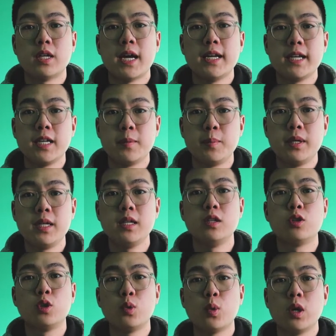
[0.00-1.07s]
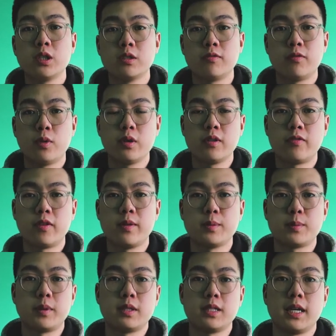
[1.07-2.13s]
1080p 240
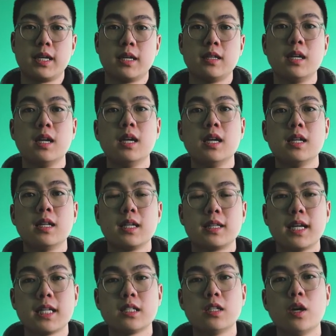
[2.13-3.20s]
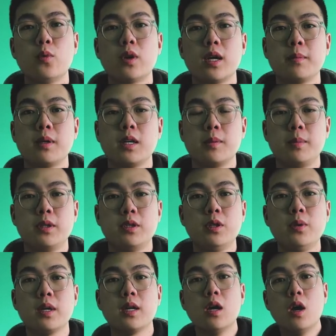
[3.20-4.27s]
frames per second. Like, that's not what I'm gonna be
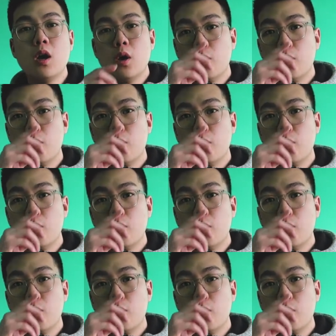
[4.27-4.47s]
doing.